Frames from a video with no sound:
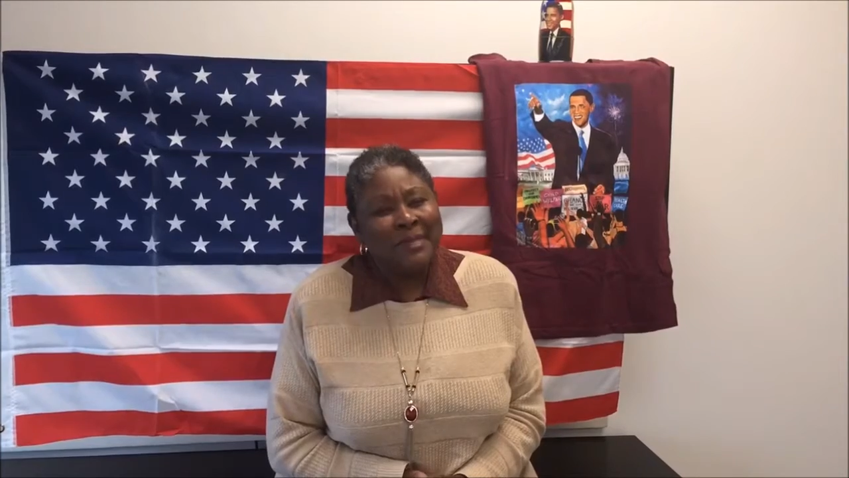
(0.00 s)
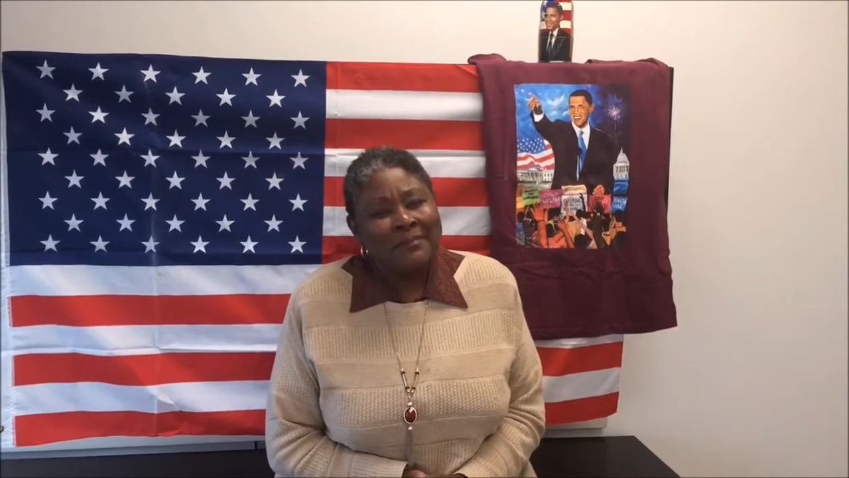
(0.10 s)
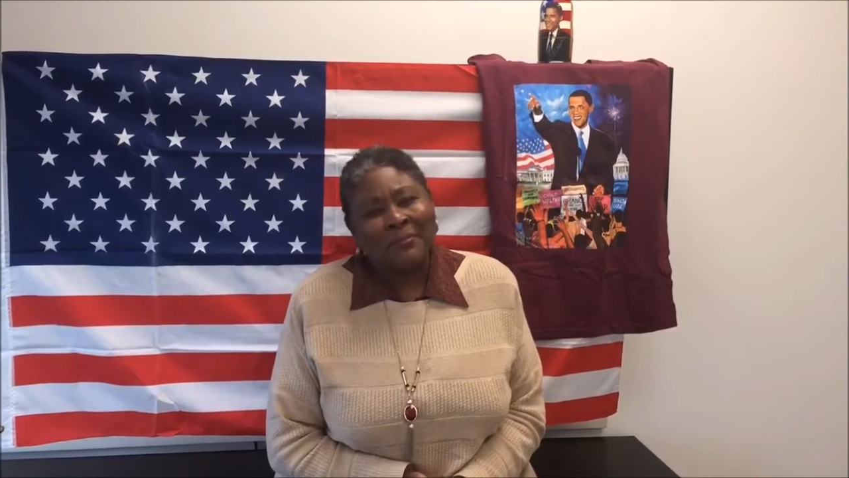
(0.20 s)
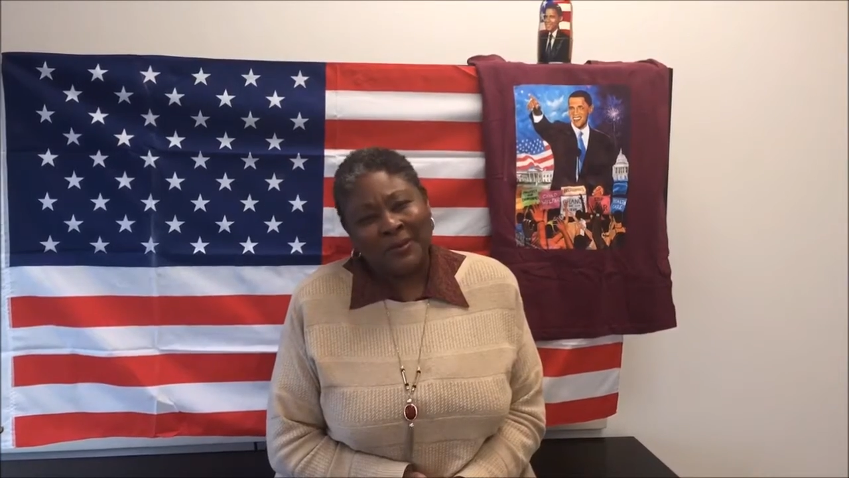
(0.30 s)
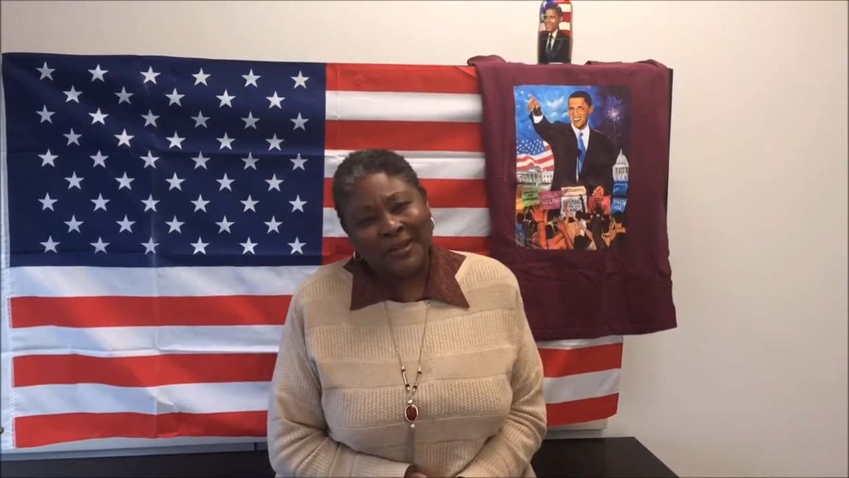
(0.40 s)

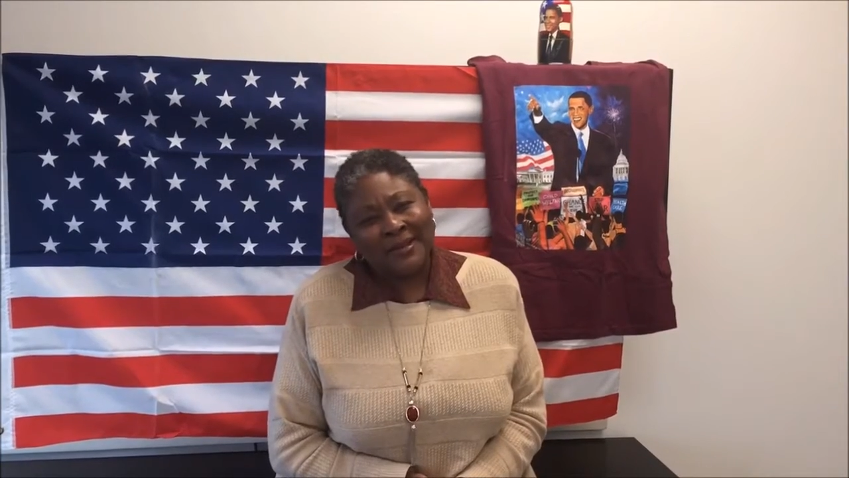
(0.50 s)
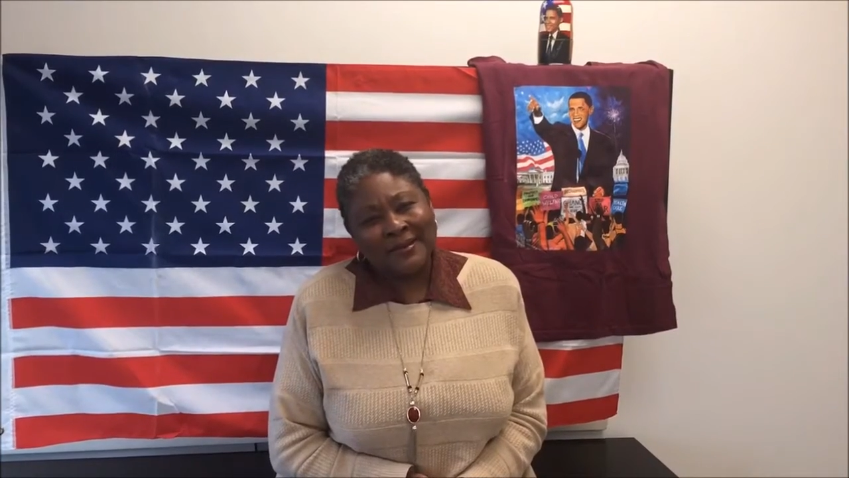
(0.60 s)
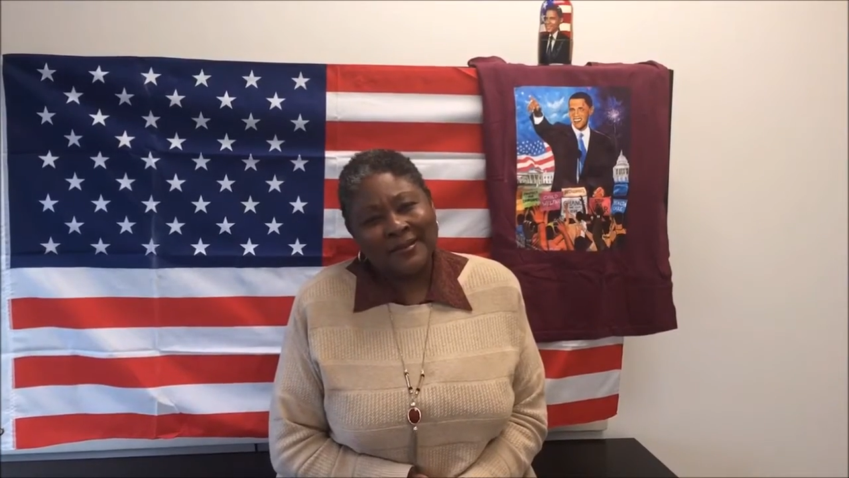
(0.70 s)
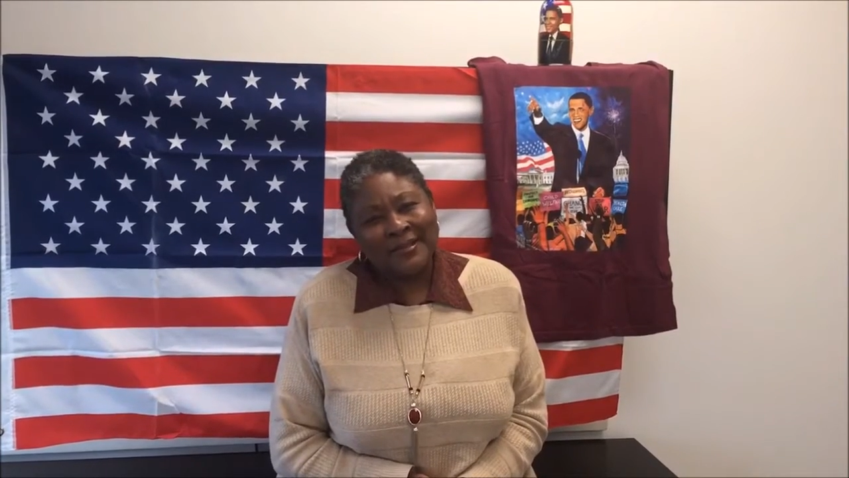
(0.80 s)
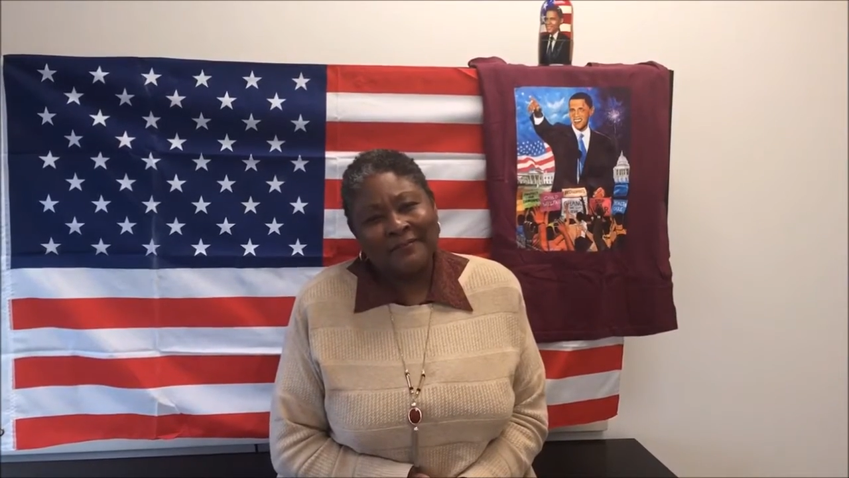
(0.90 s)

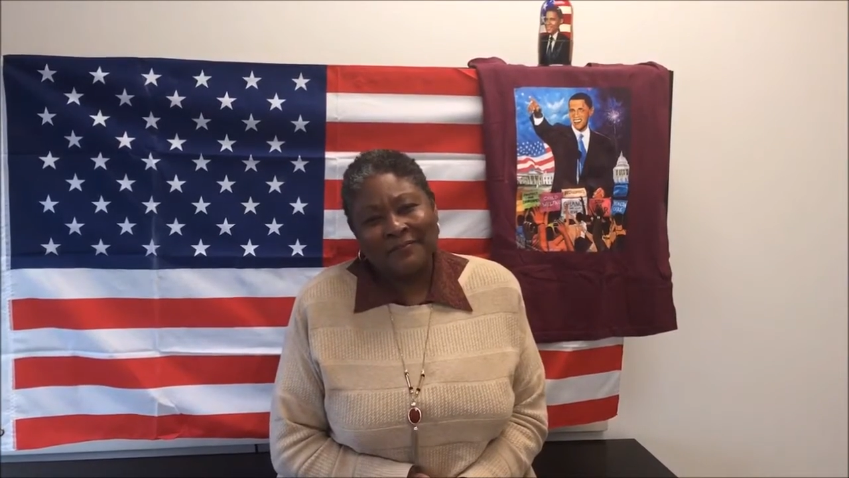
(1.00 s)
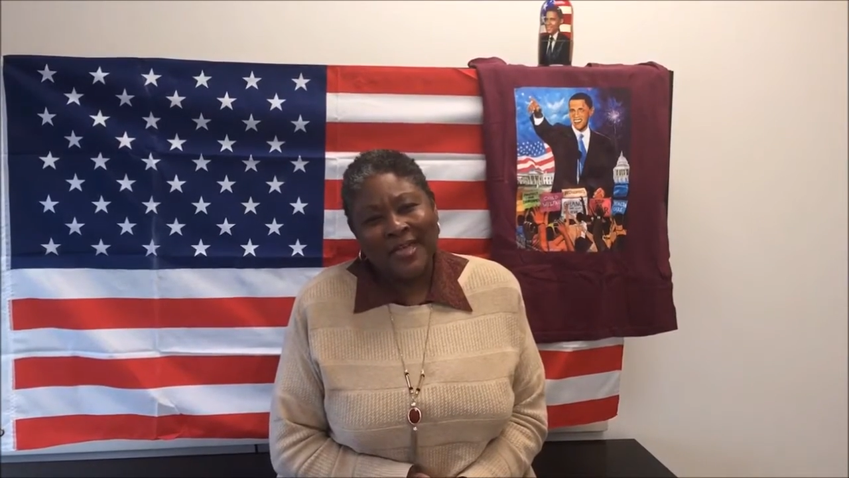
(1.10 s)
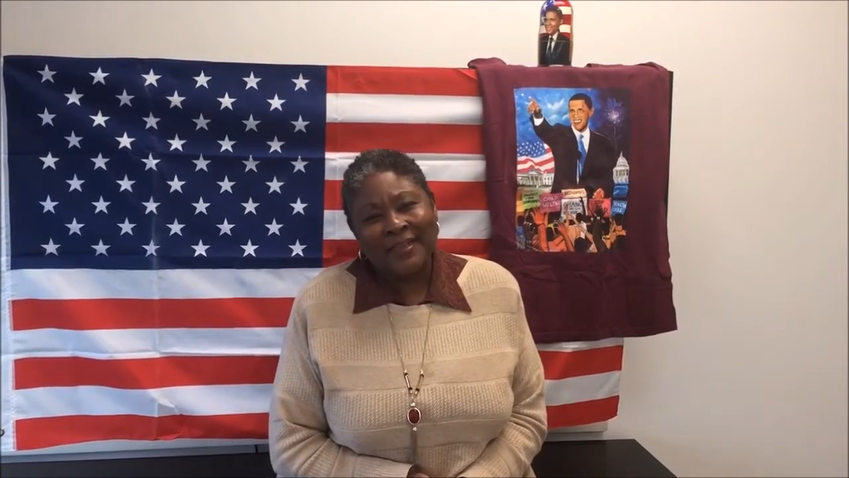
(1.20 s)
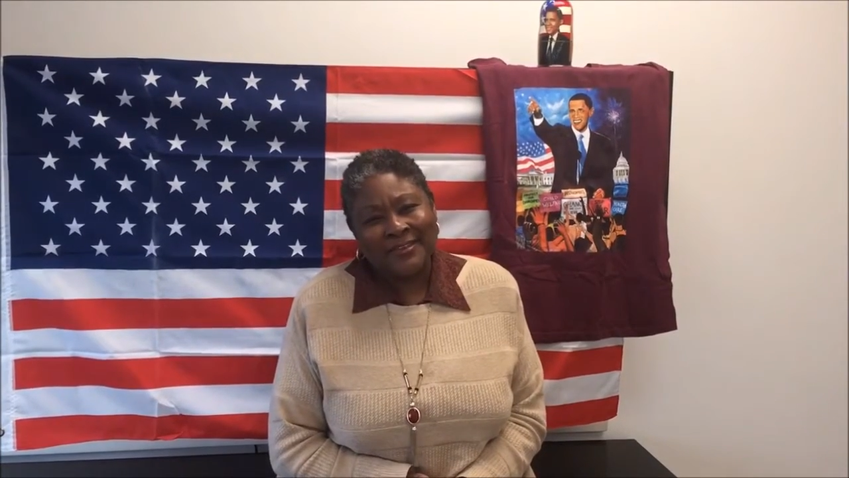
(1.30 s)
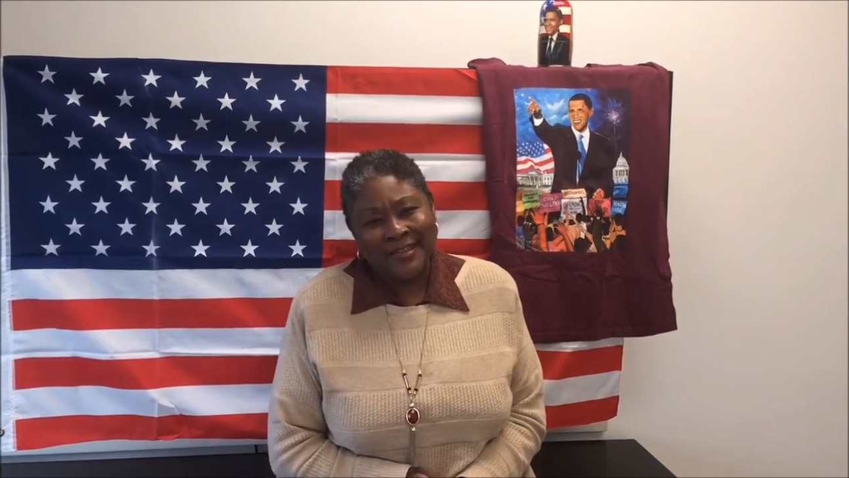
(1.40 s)
memory of
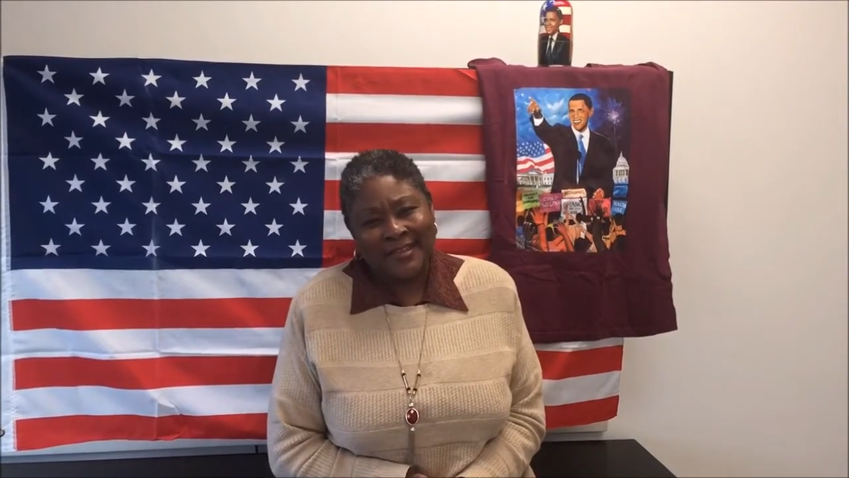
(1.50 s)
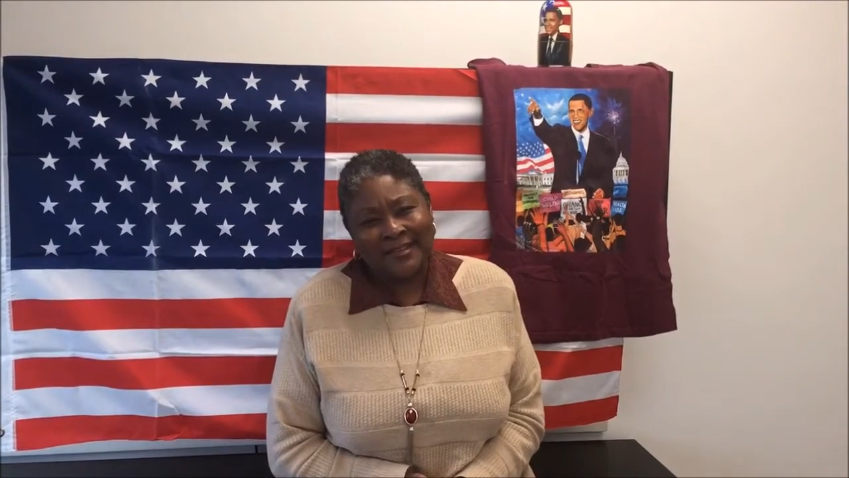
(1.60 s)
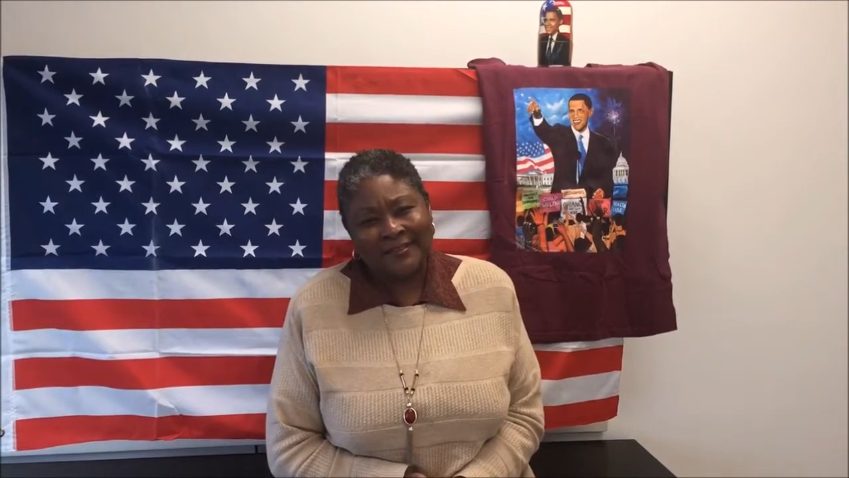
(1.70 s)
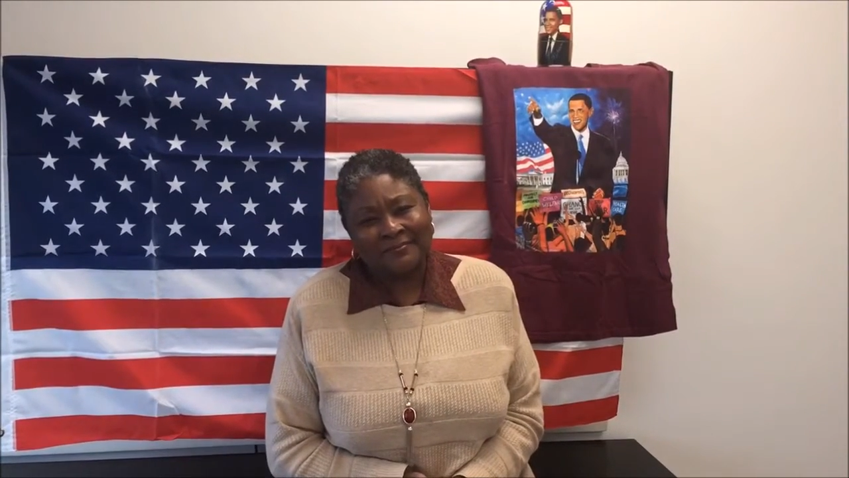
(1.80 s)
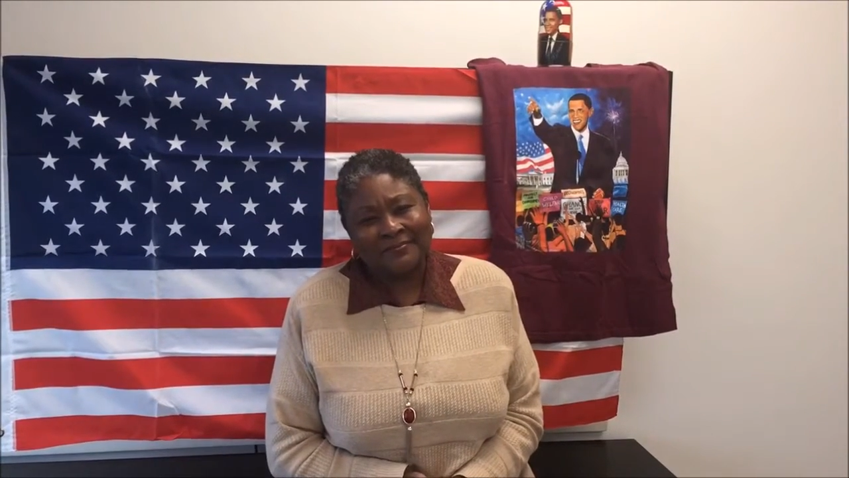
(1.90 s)
that day,